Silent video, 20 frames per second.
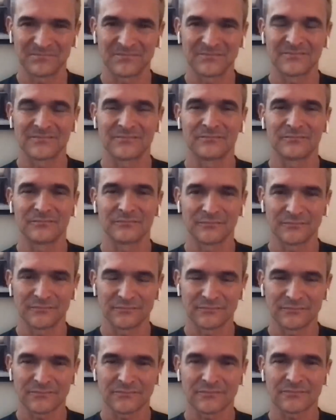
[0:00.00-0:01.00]

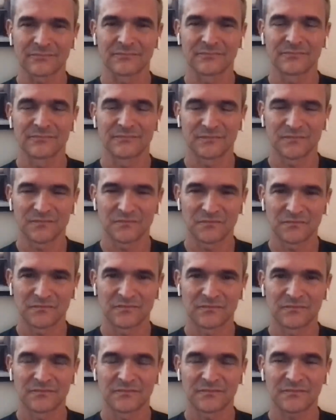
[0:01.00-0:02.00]

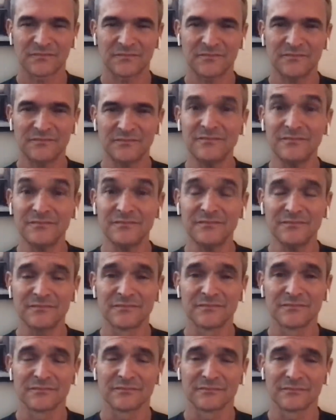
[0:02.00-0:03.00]

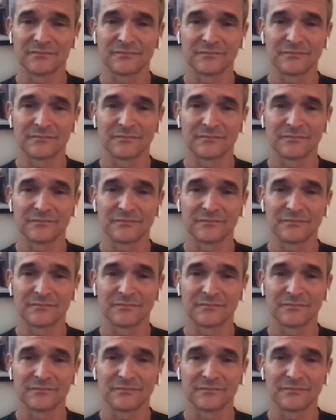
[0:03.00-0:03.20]
This person isn't speaking.